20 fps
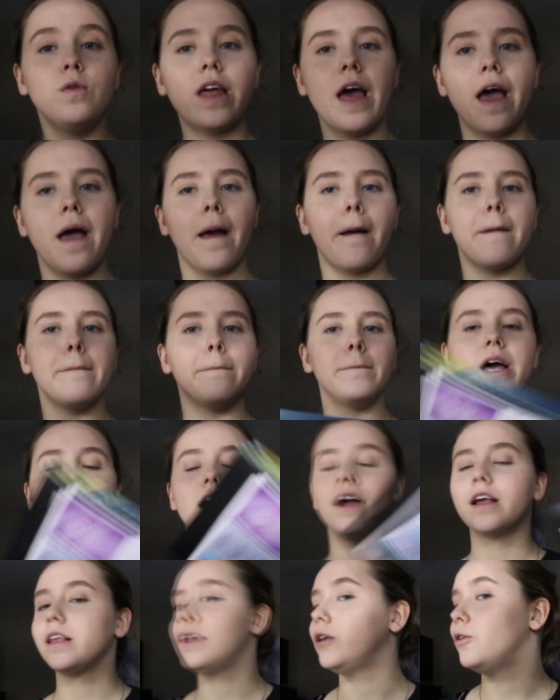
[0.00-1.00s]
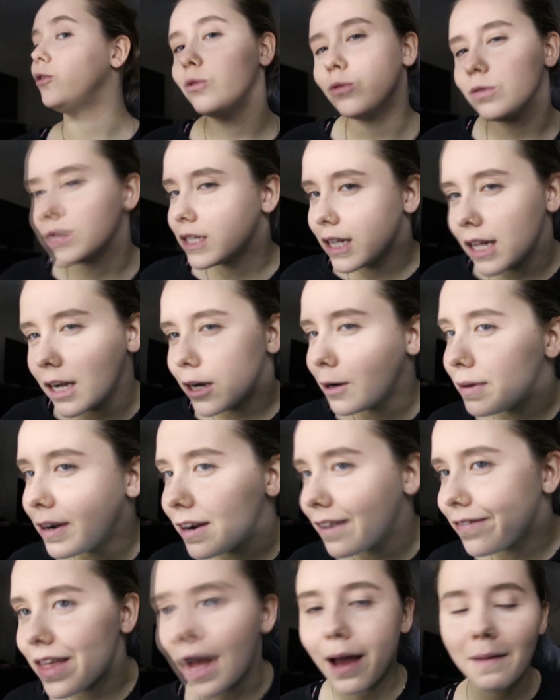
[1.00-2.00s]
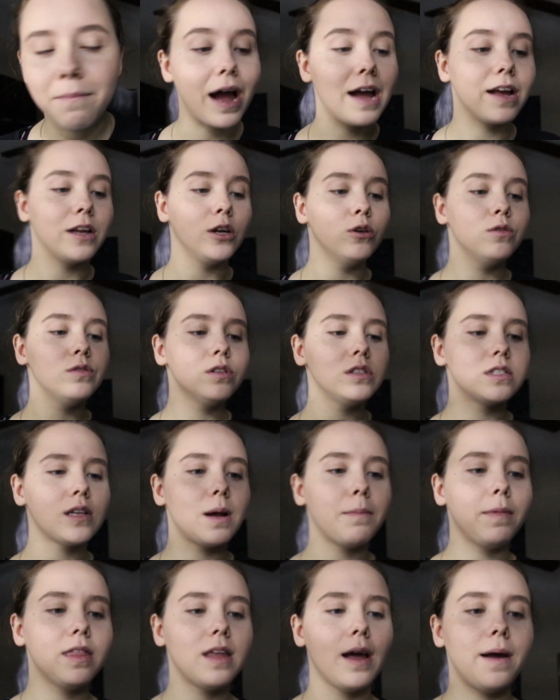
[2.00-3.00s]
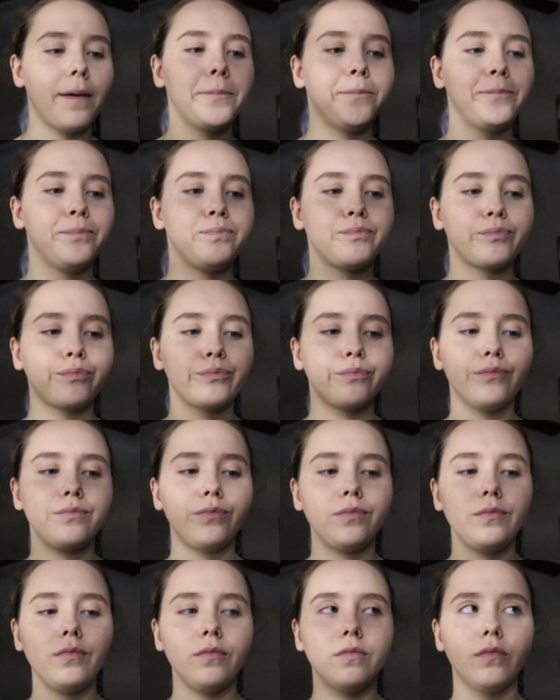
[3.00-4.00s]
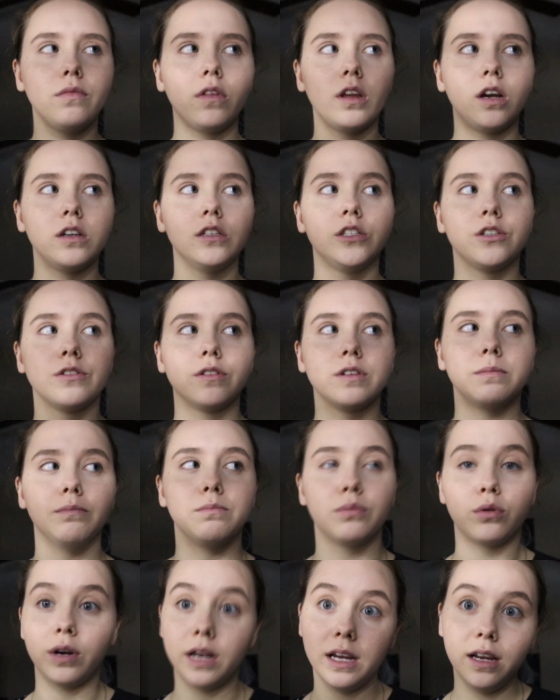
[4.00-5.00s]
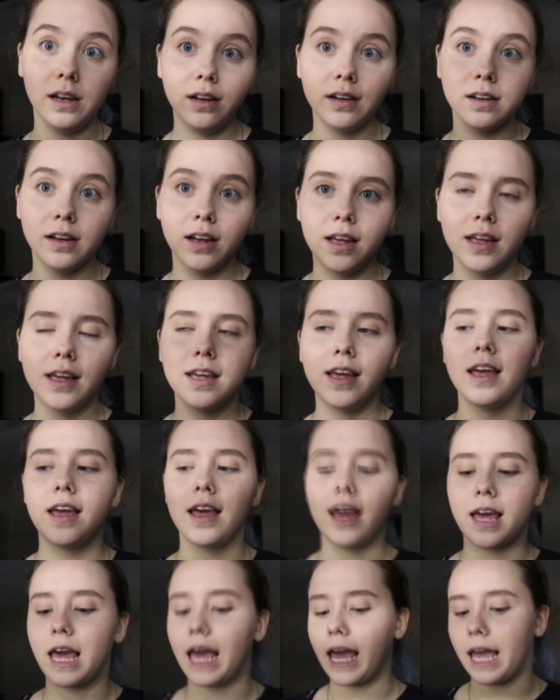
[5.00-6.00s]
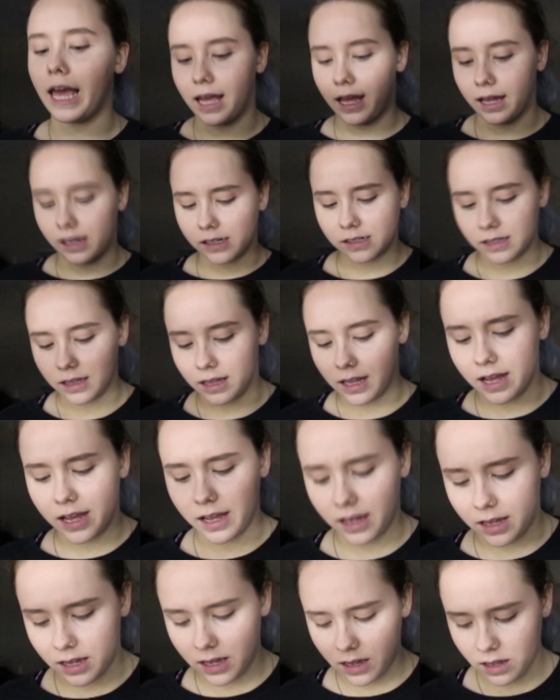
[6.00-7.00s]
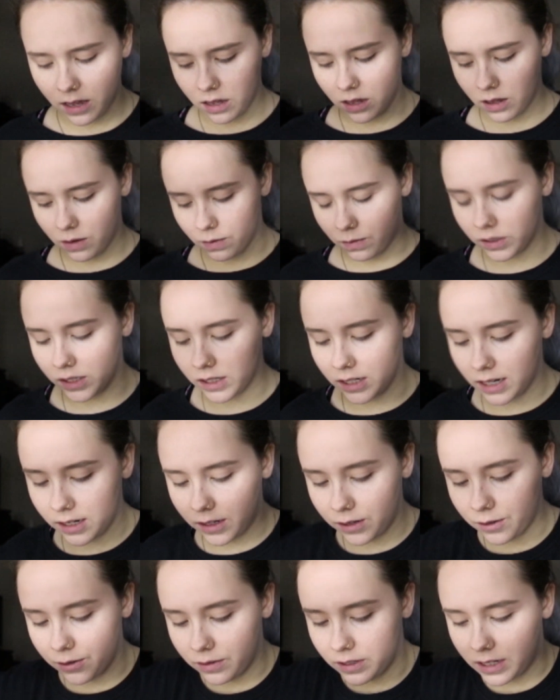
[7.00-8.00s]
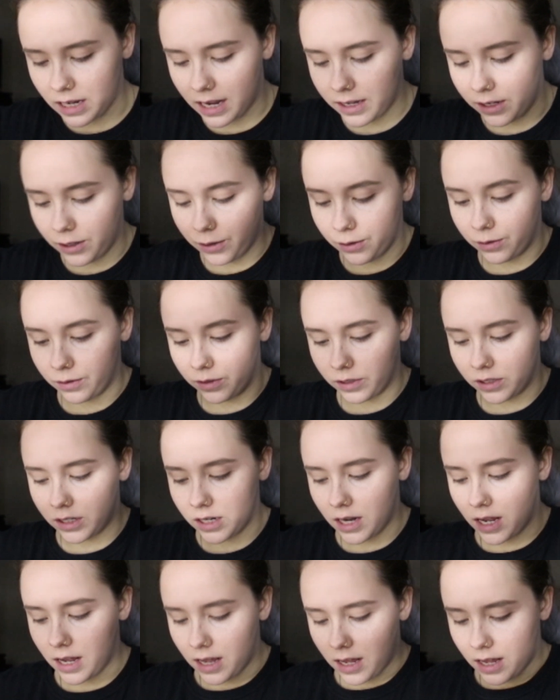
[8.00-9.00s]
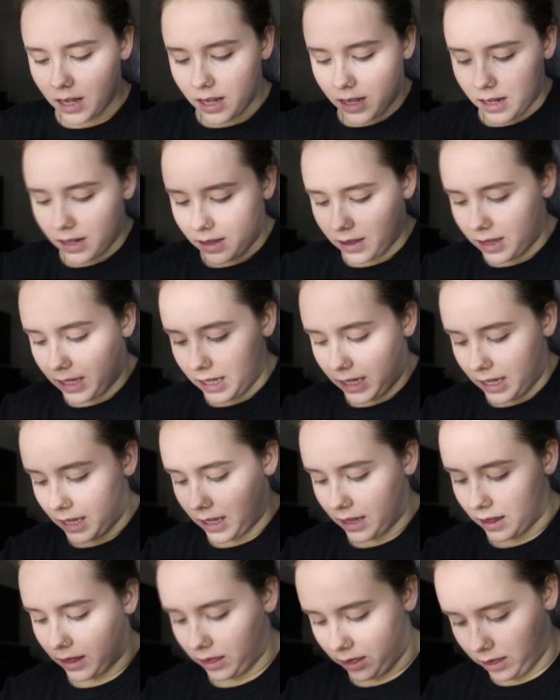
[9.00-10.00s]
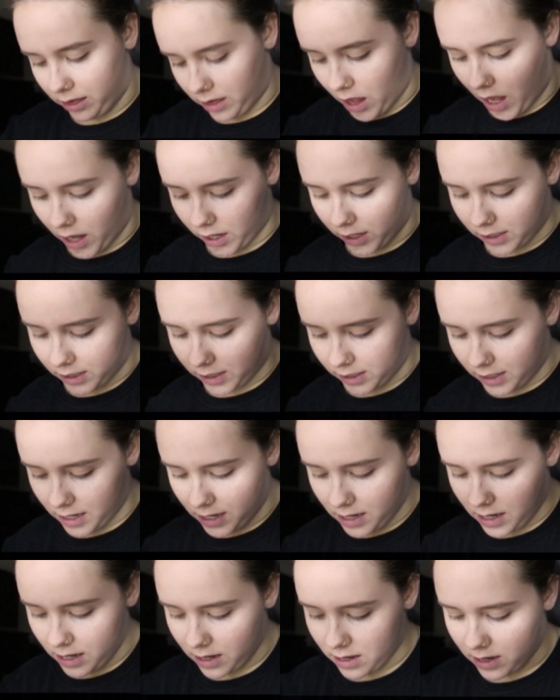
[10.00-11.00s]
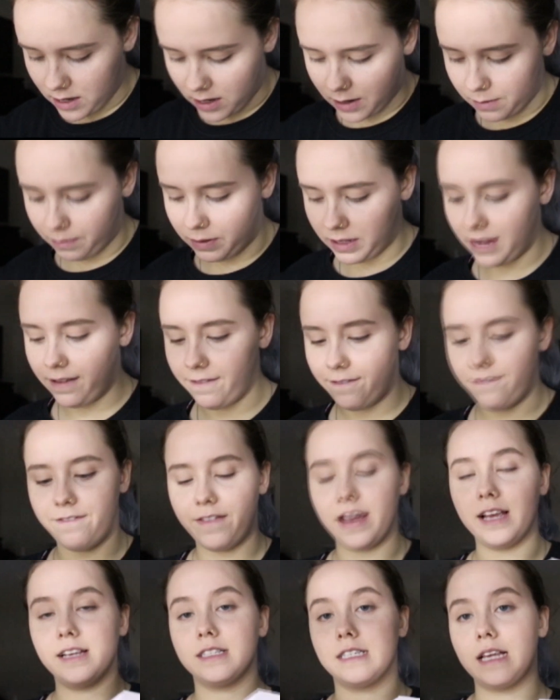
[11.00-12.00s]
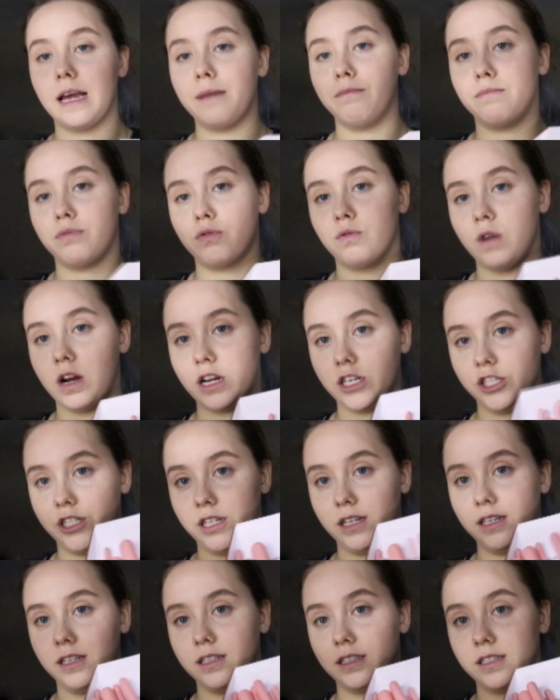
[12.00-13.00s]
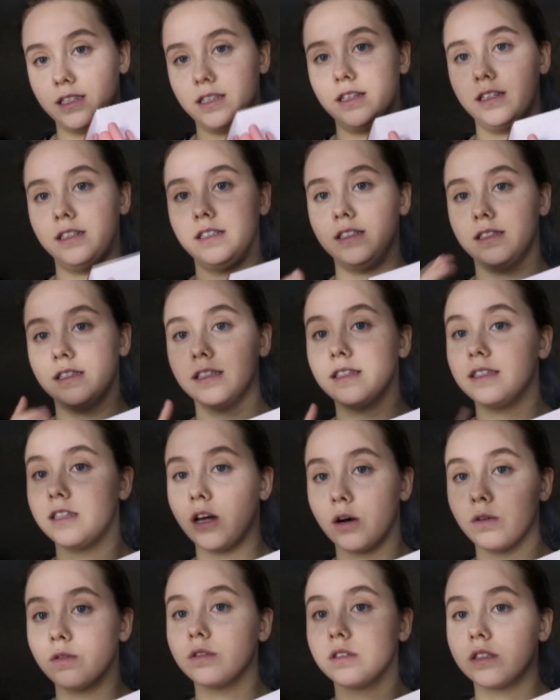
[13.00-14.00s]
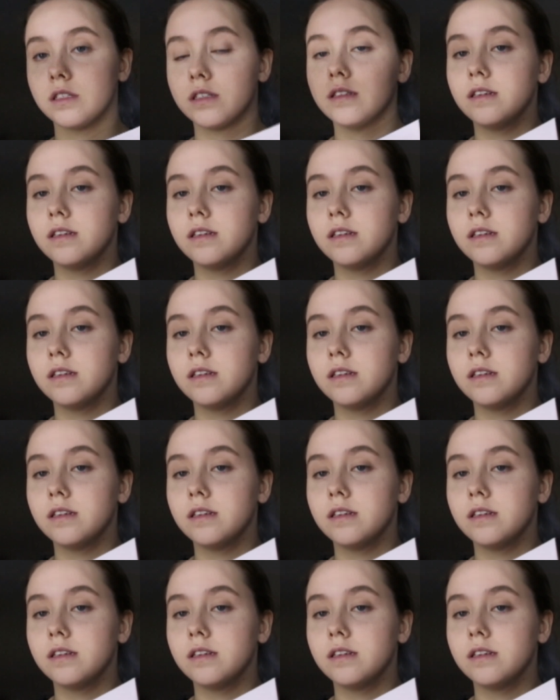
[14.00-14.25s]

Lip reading: them, use a little bit of them. I used some of them during break, and like, what did I use? I used the Luxie Complete Face Set brushes. Those